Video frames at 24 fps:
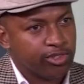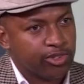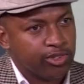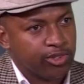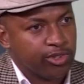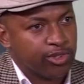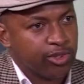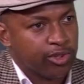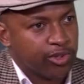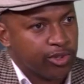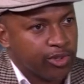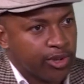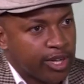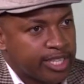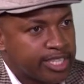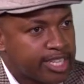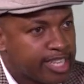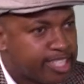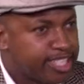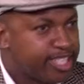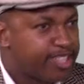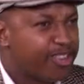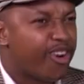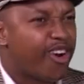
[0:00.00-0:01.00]
You, you are
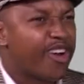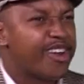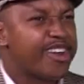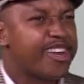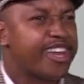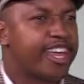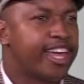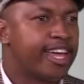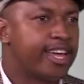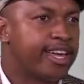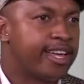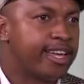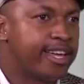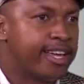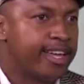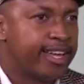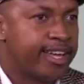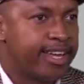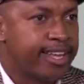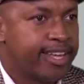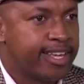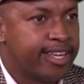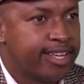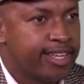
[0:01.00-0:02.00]
touching on
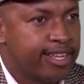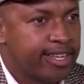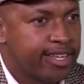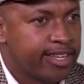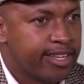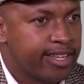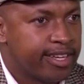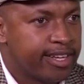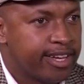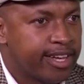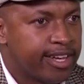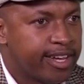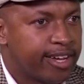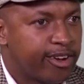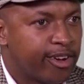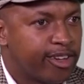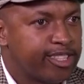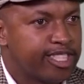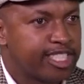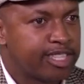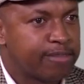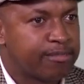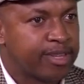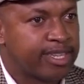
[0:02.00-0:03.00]
a, a, a
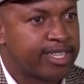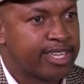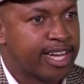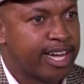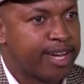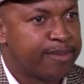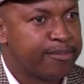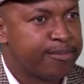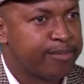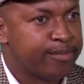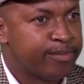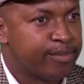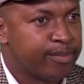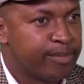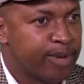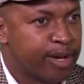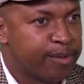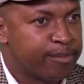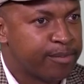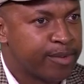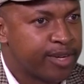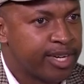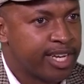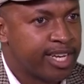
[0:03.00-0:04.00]
concept that I'm,
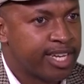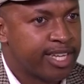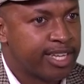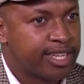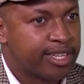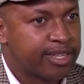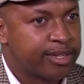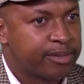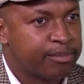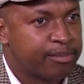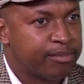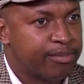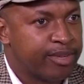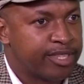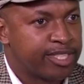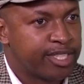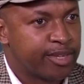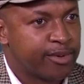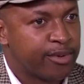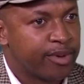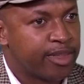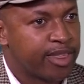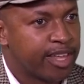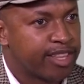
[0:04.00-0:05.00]
I'm really
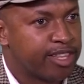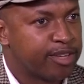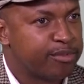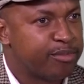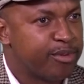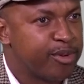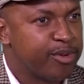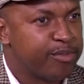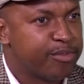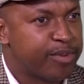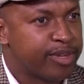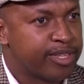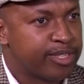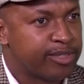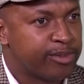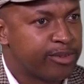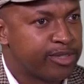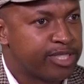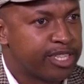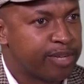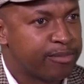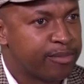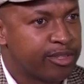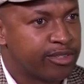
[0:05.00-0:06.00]
busy with at the moment,
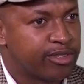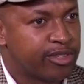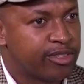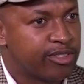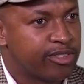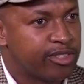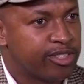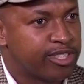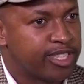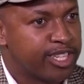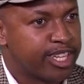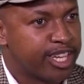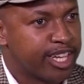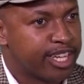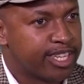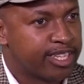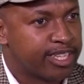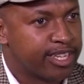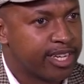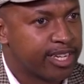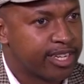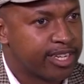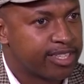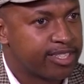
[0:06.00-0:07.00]
which I'm introducing
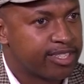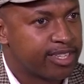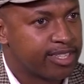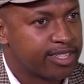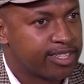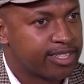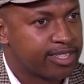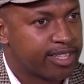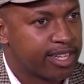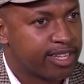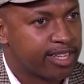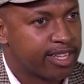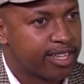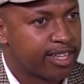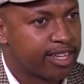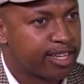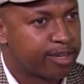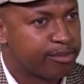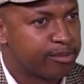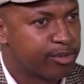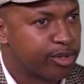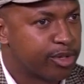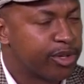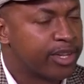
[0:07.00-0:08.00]
in a research study that
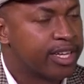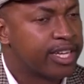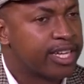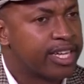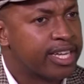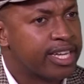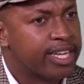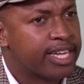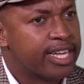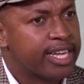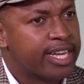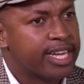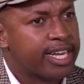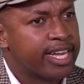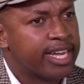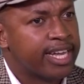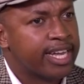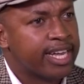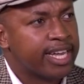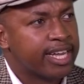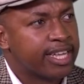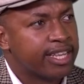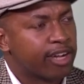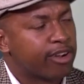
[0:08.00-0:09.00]
I'm doing. Mm.
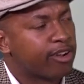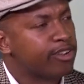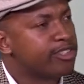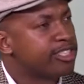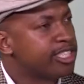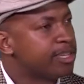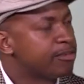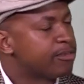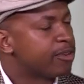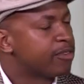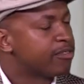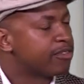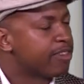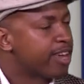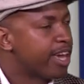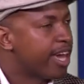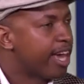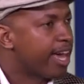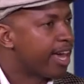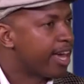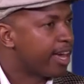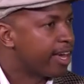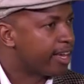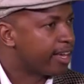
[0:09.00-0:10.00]
The concept of
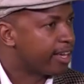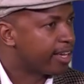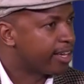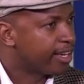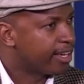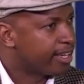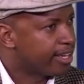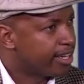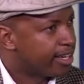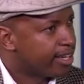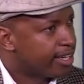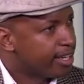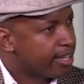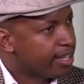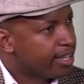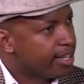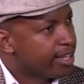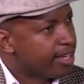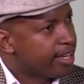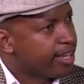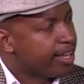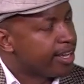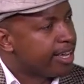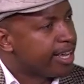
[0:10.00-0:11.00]
care.
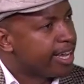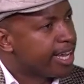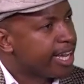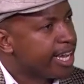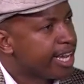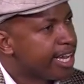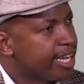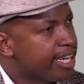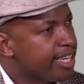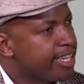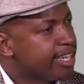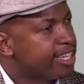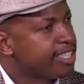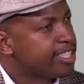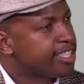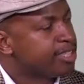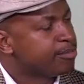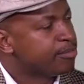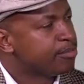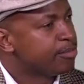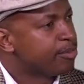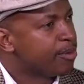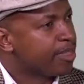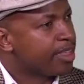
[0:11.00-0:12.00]
Mm. Uh,
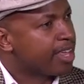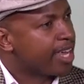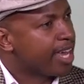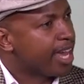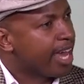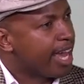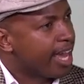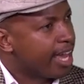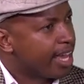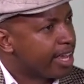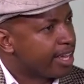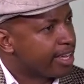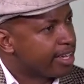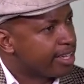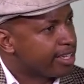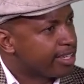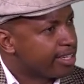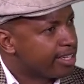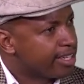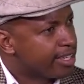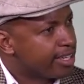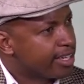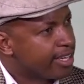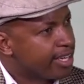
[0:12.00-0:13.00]
leadership with care.
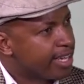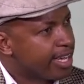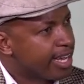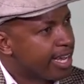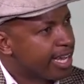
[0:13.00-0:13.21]
Mm.